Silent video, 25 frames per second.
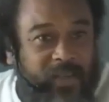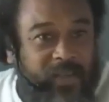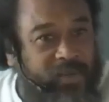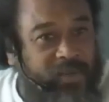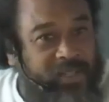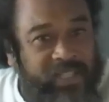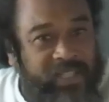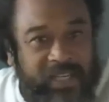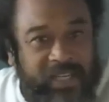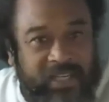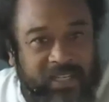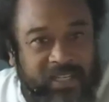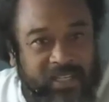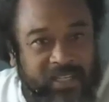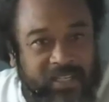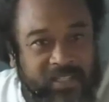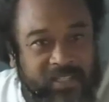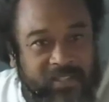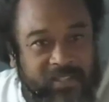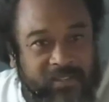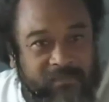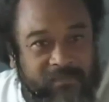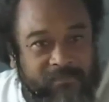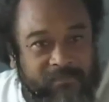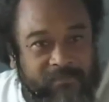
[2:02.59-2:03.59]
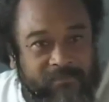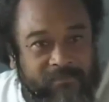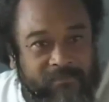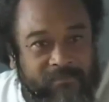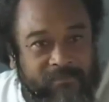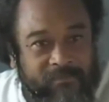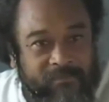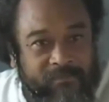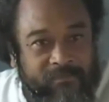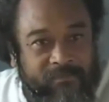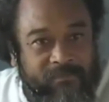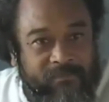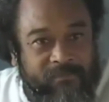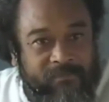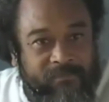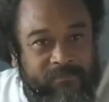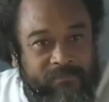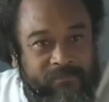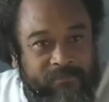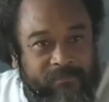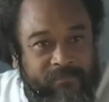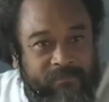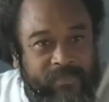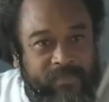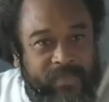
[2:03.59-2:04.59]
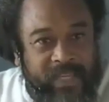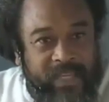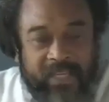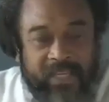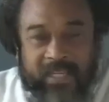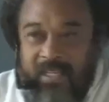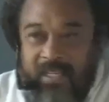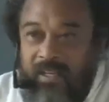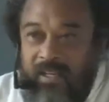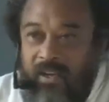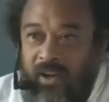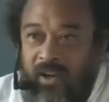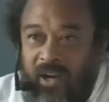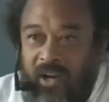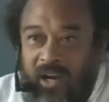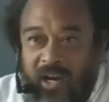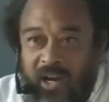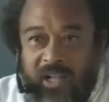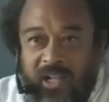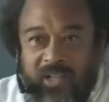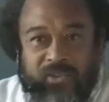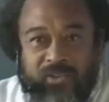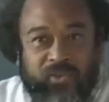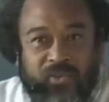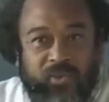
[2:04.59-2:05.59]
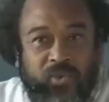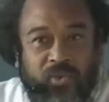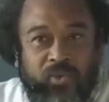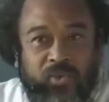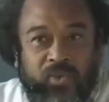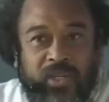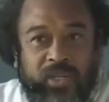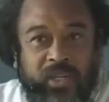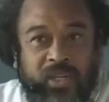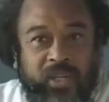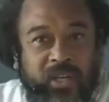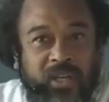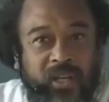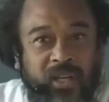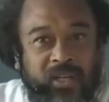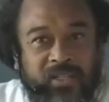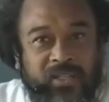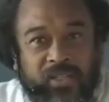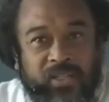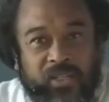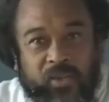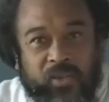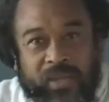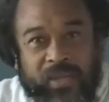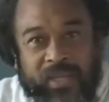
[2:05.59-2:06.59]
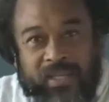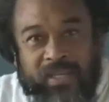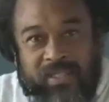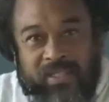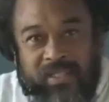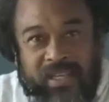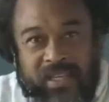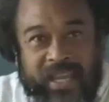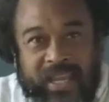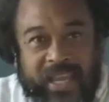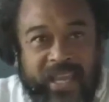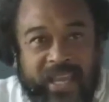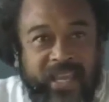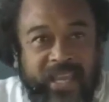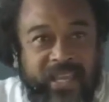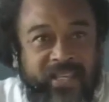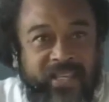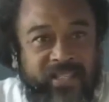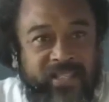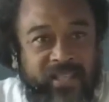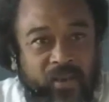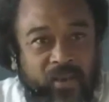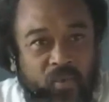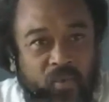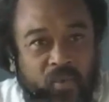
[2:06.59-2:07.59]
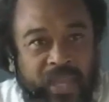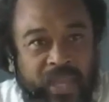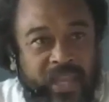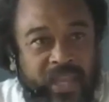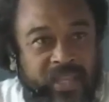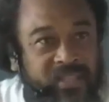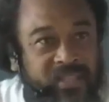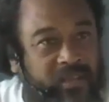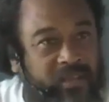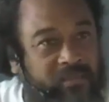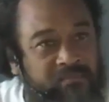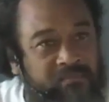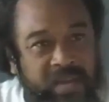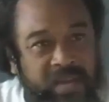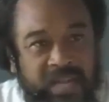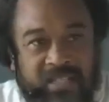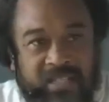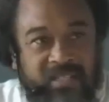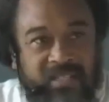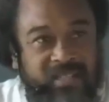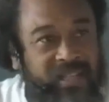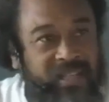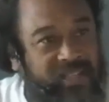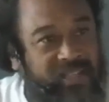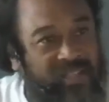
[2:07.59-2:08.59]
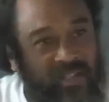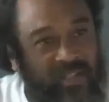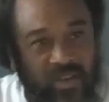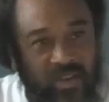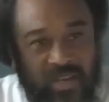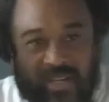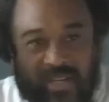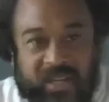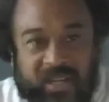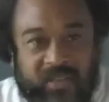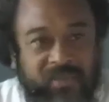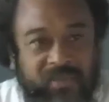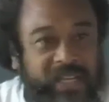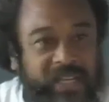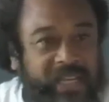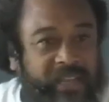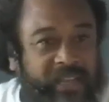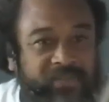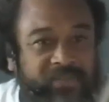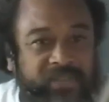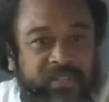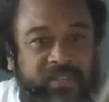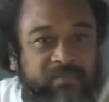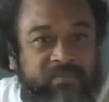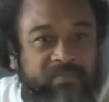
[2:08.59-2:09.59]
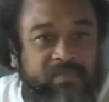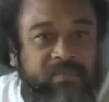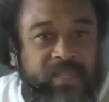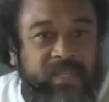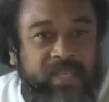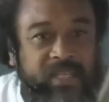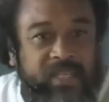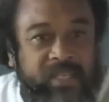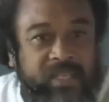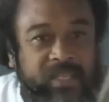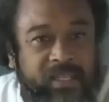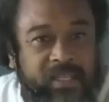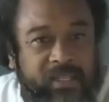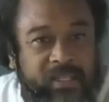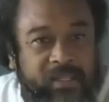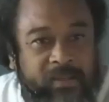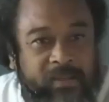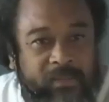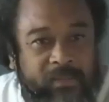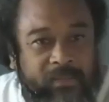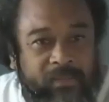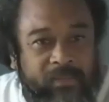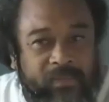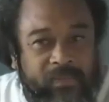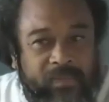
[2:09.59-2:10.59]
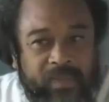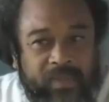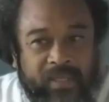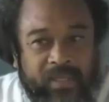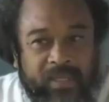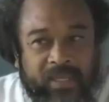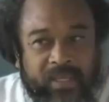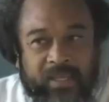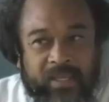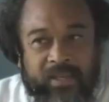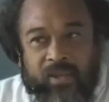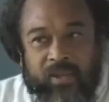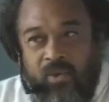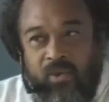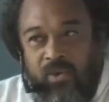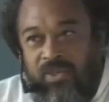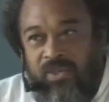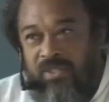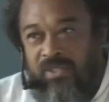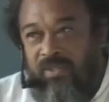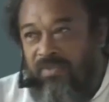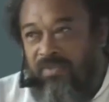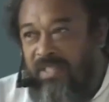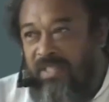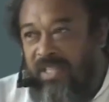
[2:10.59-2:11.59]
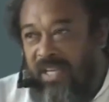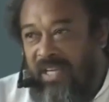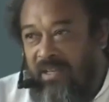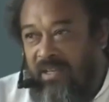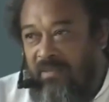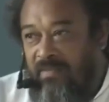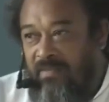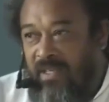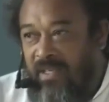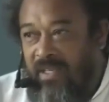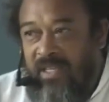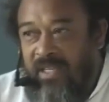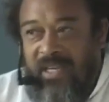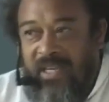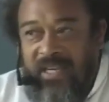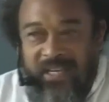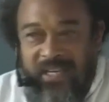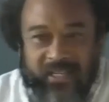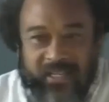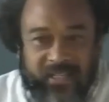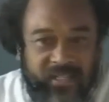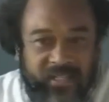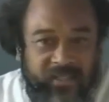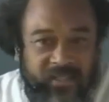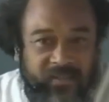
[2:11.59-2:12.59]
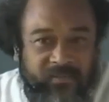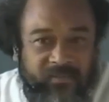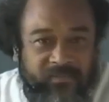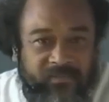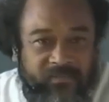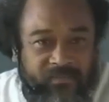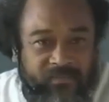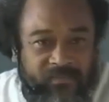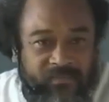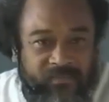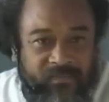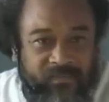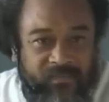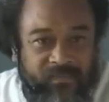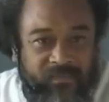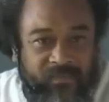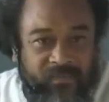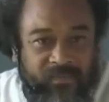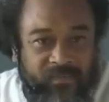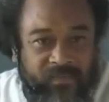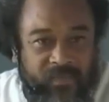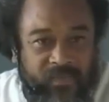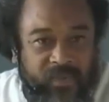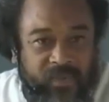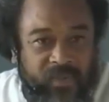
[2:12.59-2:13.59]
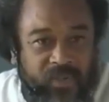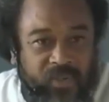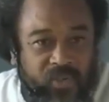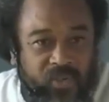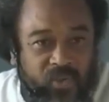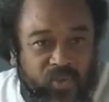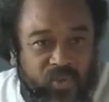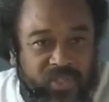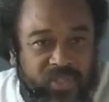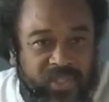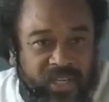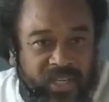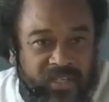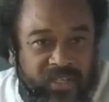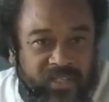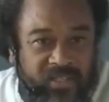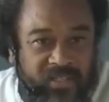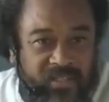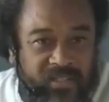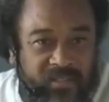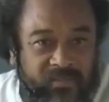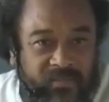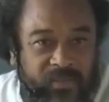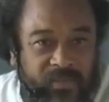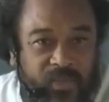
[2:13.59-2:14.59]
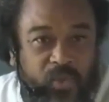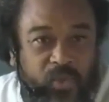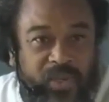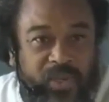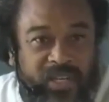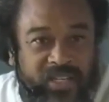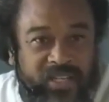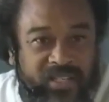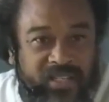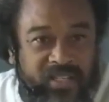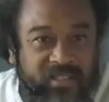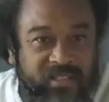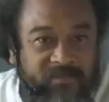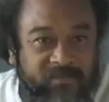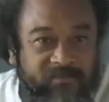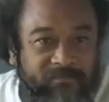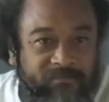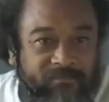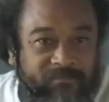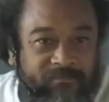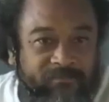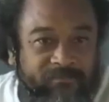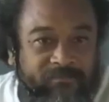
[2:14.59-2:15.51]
He was like this. And all through the continuing days and weeks and months, this thought never left him. In the course of time, he had 2 sons, twins.